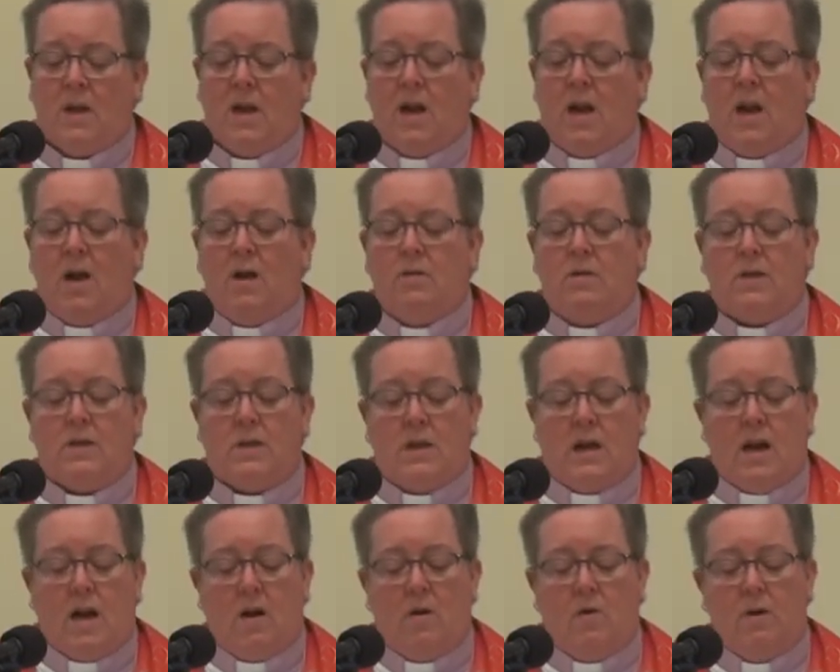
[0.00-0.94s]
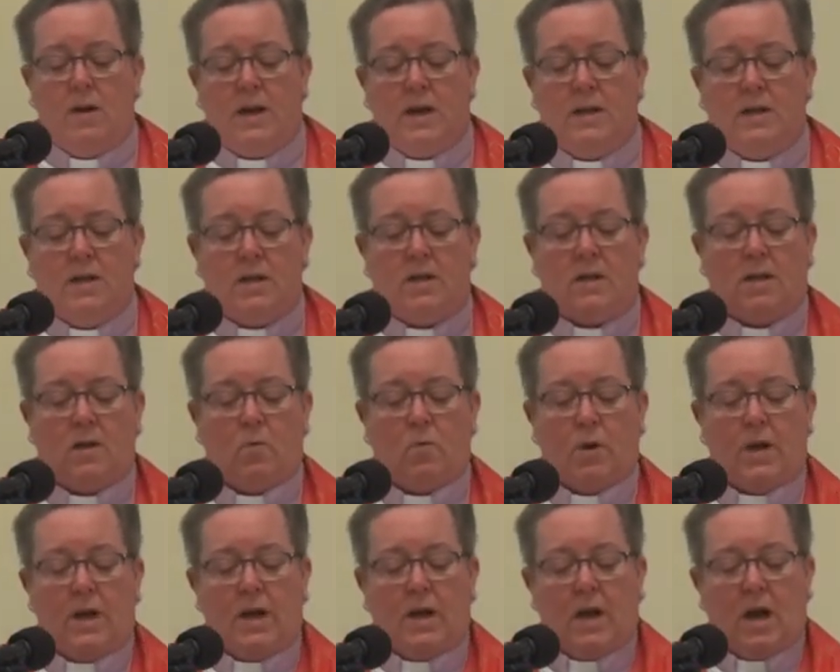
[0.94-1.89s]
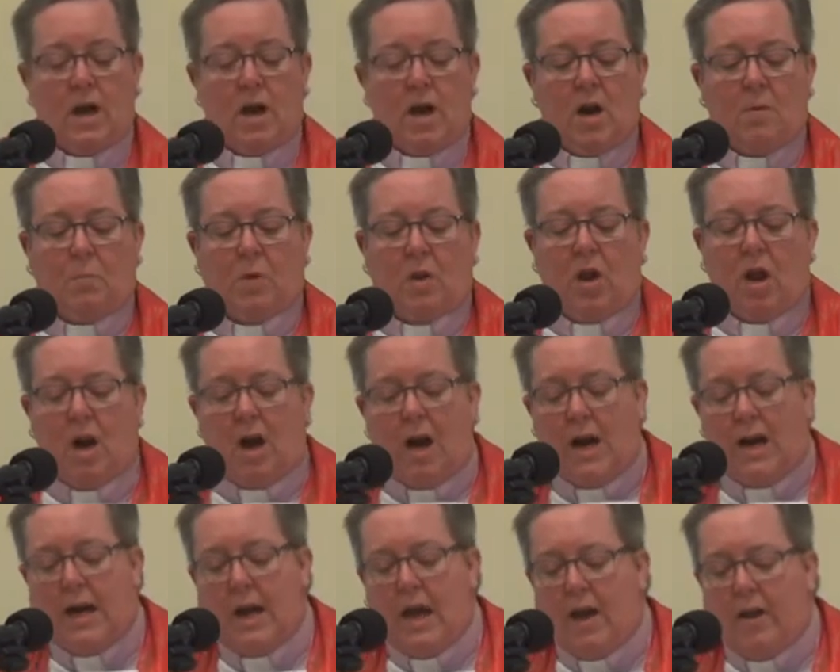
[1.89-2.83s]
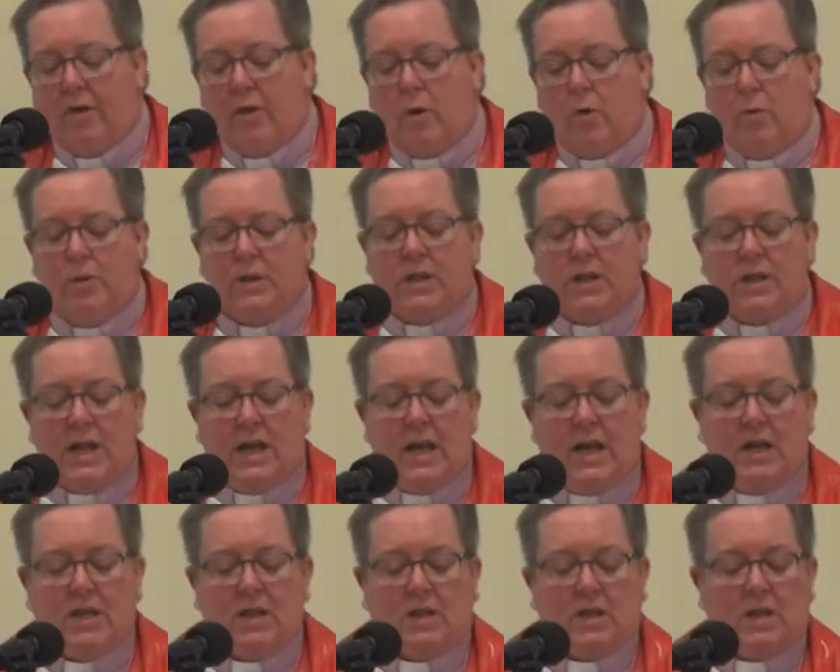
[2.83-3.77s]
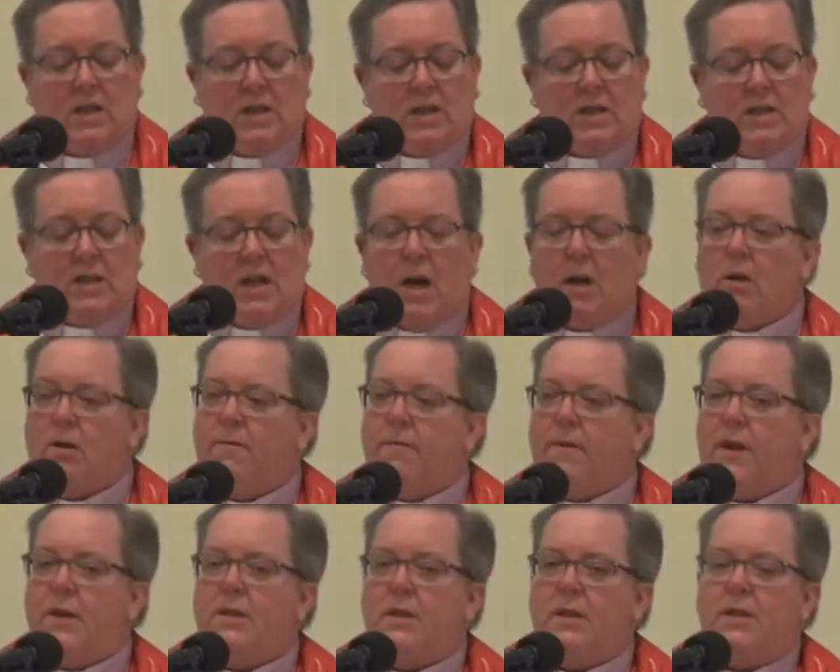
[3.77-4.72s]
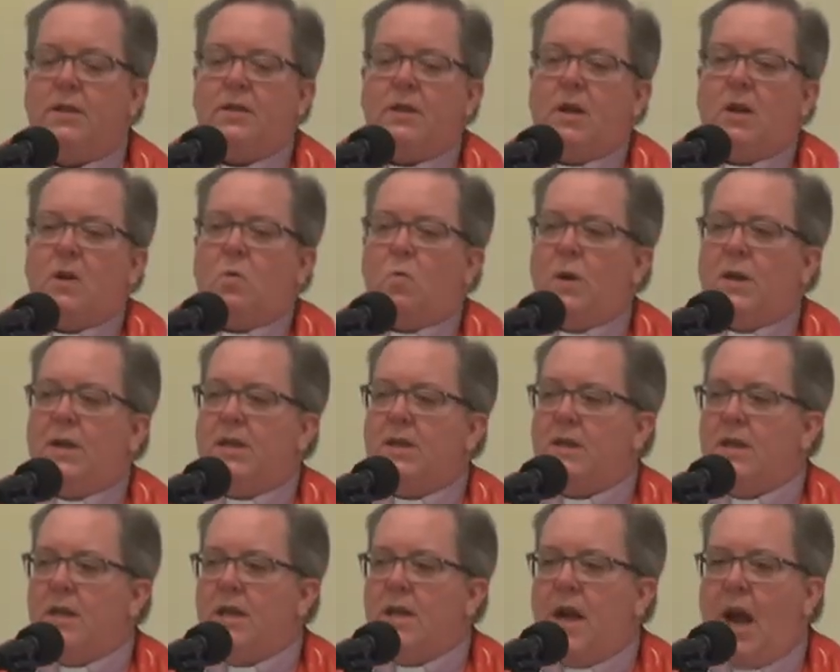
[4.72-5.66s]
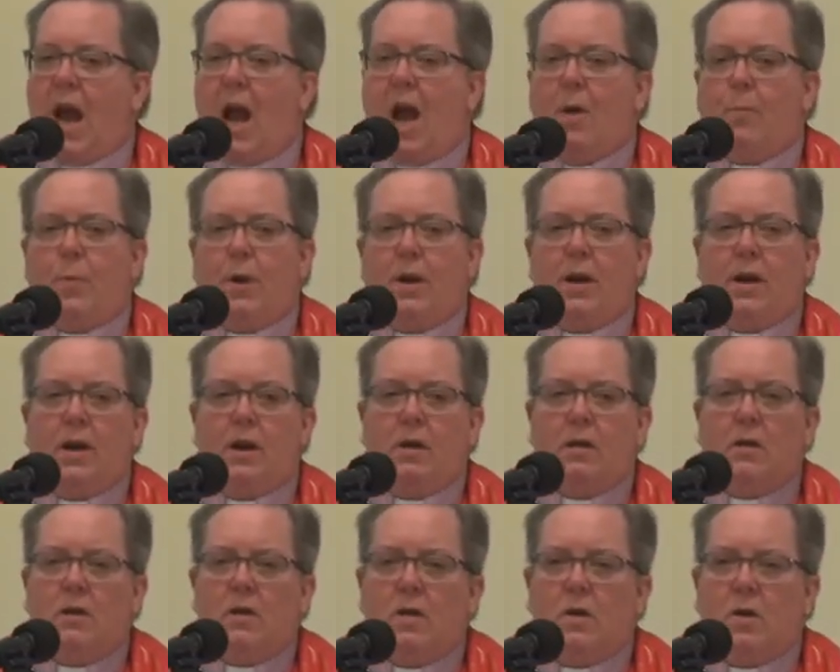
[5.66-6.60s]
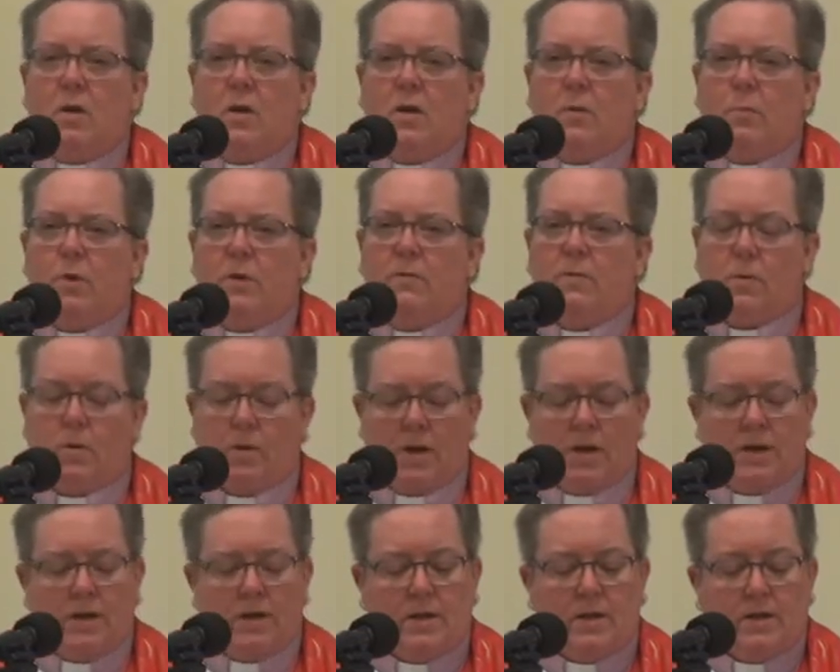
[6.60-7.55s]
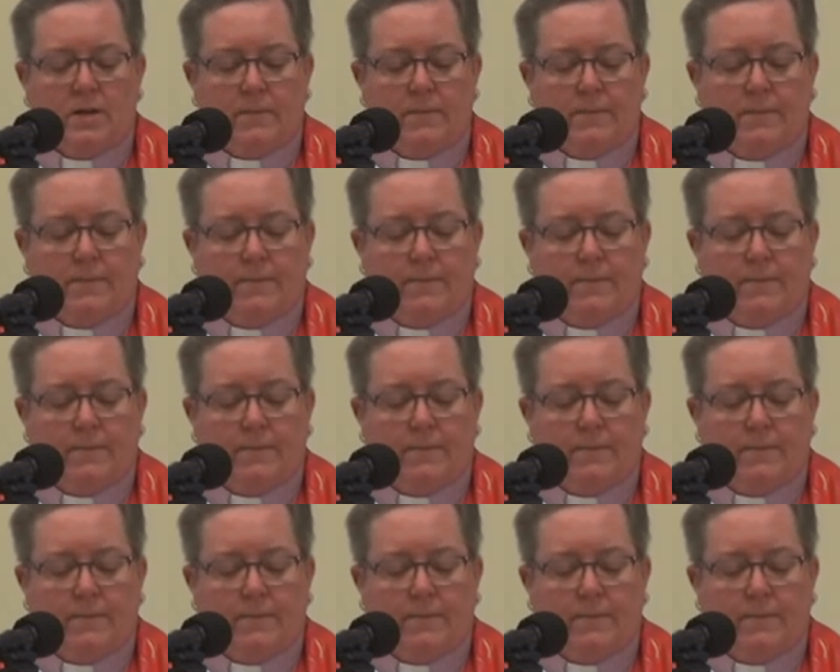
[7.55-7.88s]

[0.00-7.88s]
How is it that we apply those things to the sacrifices we see happening before us?